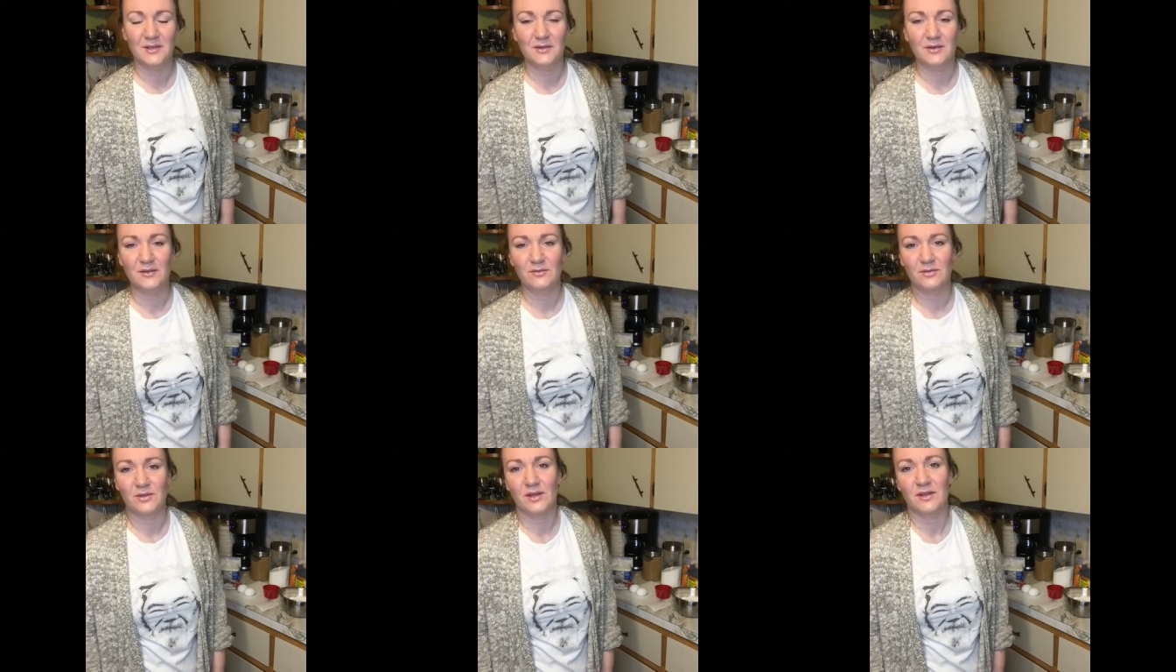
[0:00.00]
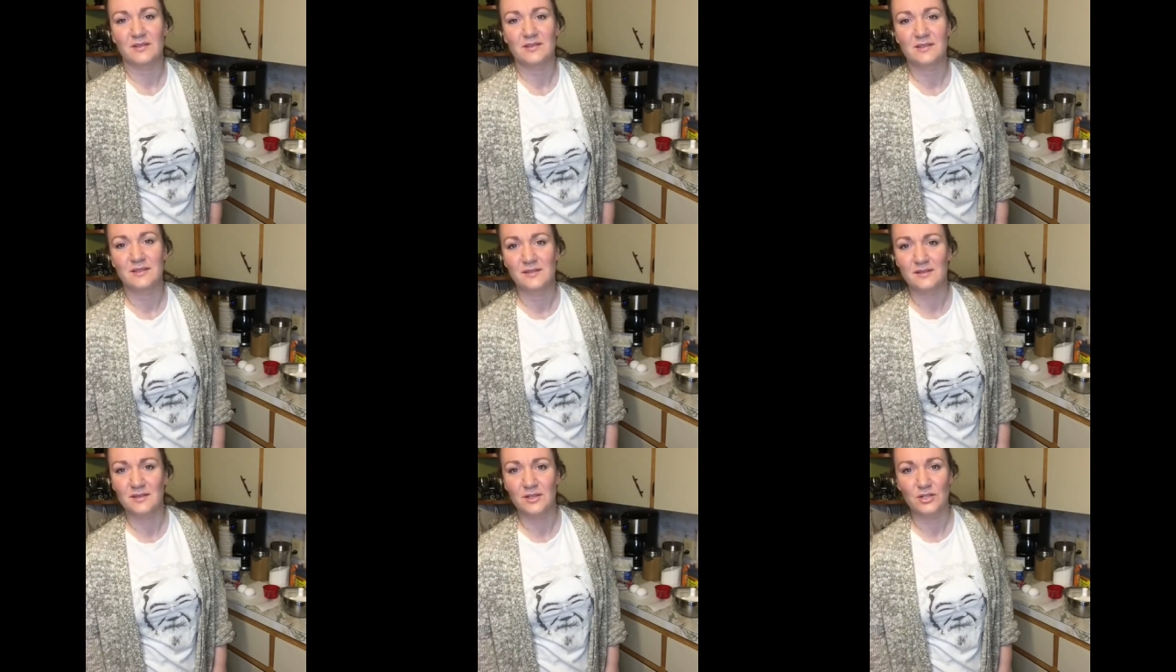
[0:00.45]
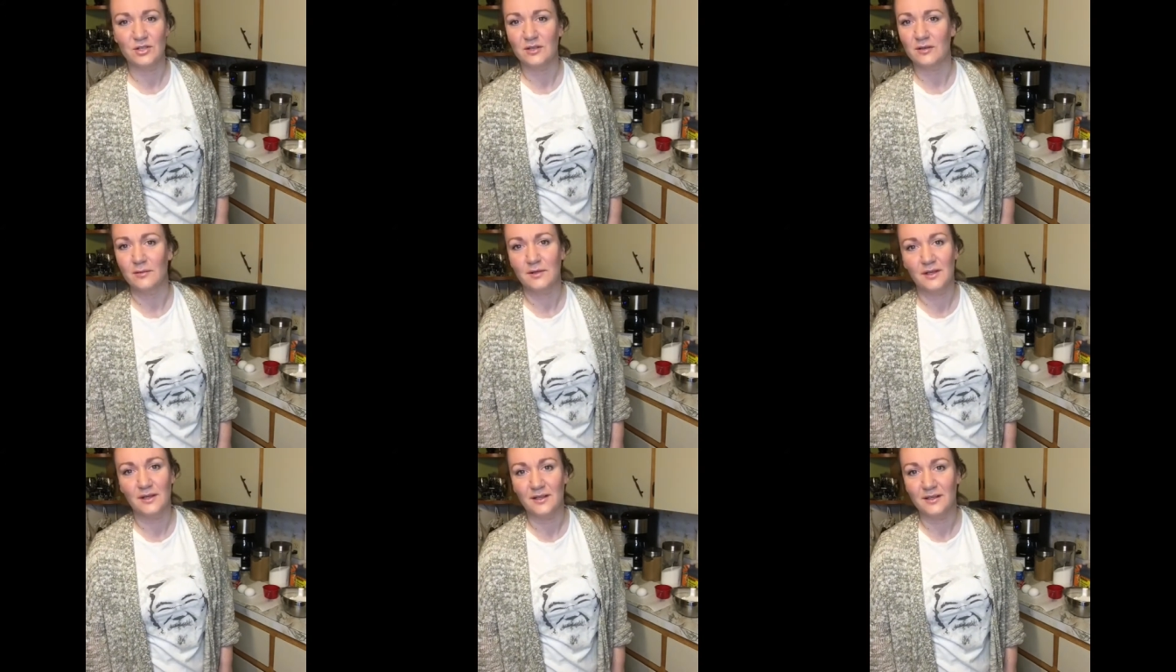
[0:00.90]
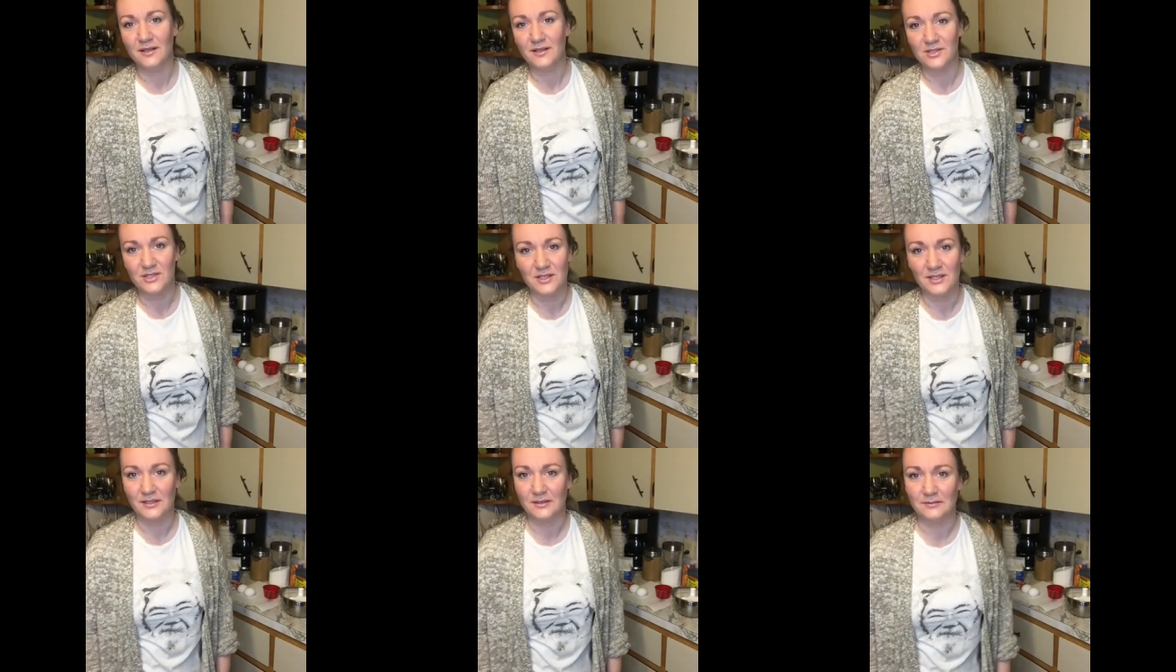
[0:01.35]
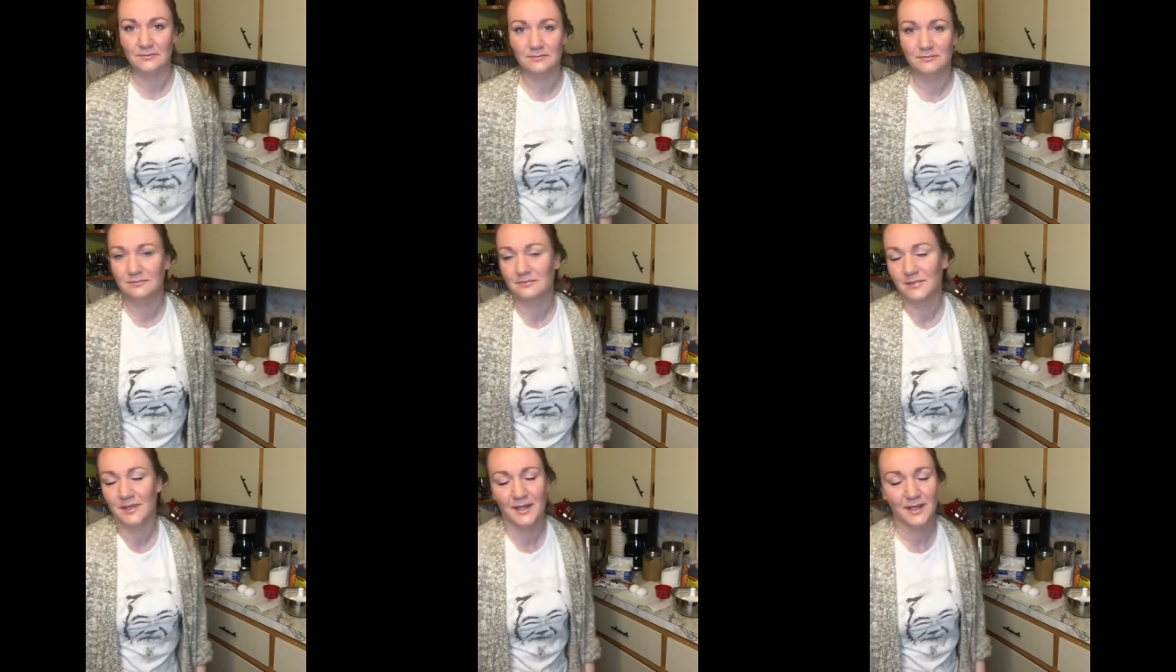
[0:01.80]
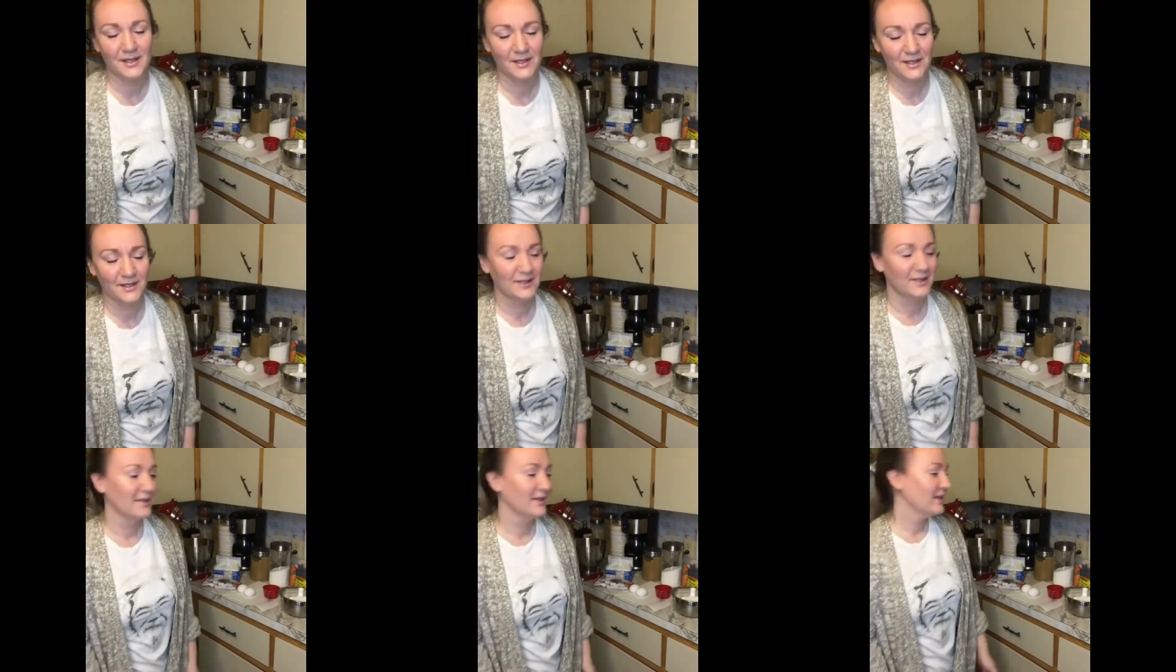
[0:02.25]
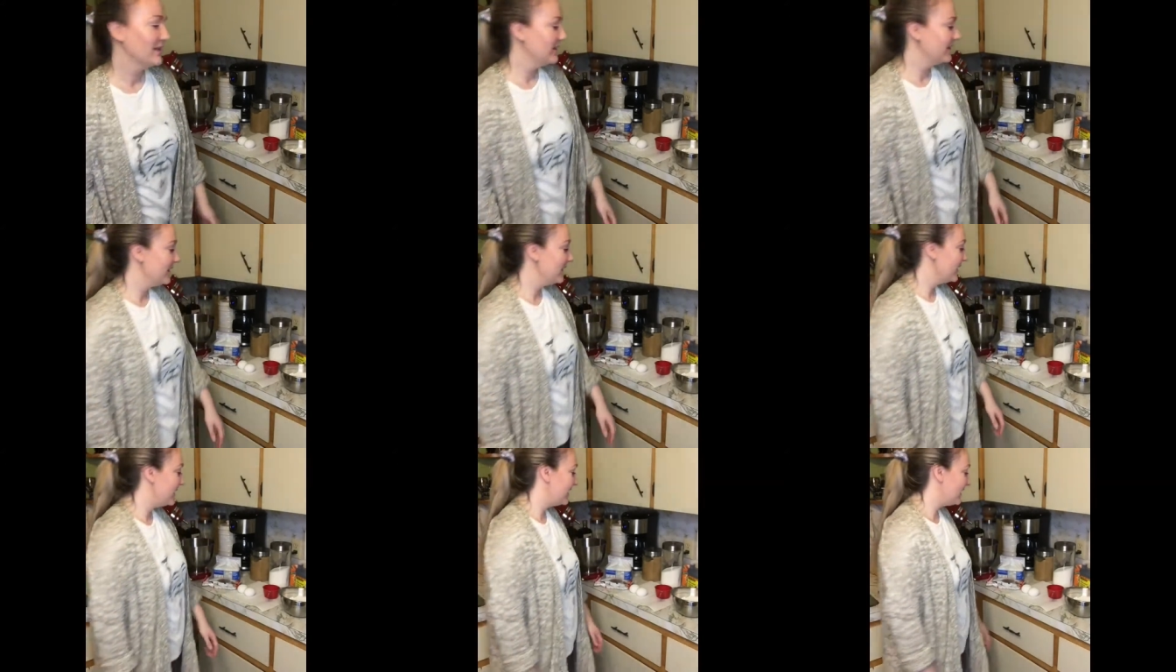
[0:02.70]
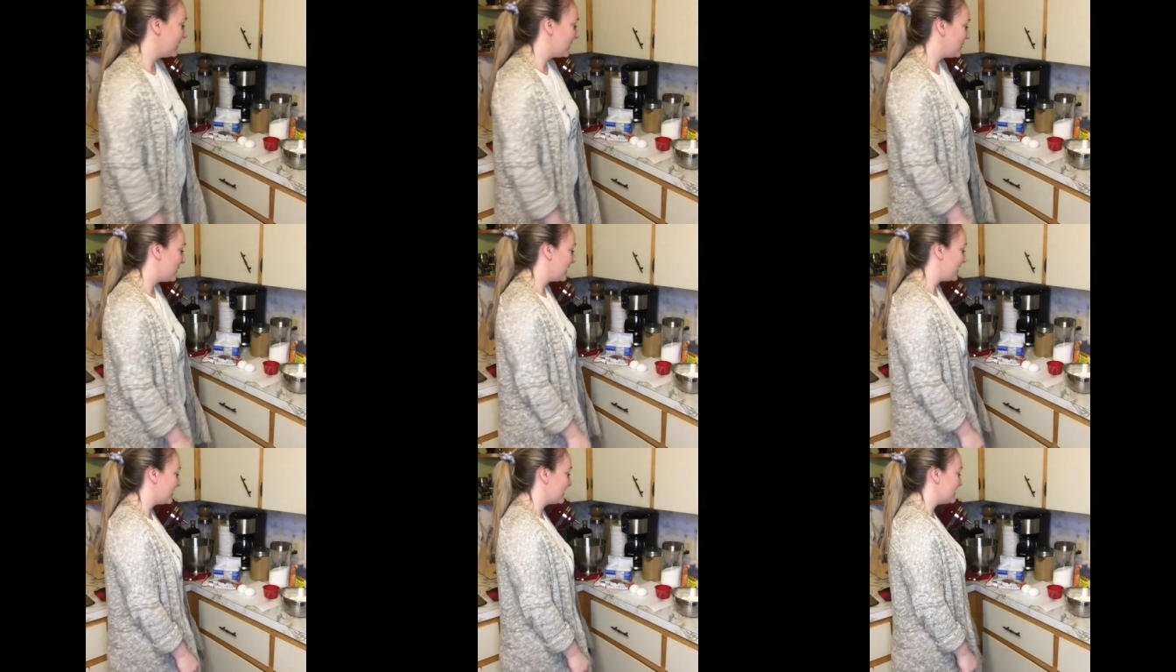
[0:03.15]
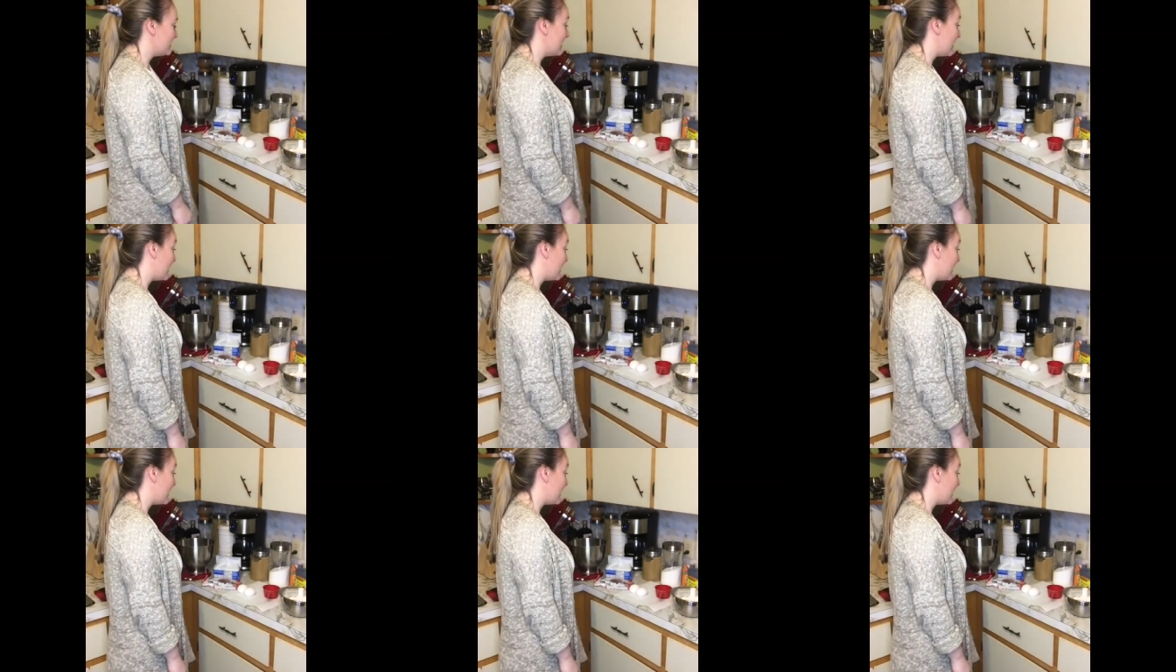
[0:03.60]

I've lost the terminology. Anyways,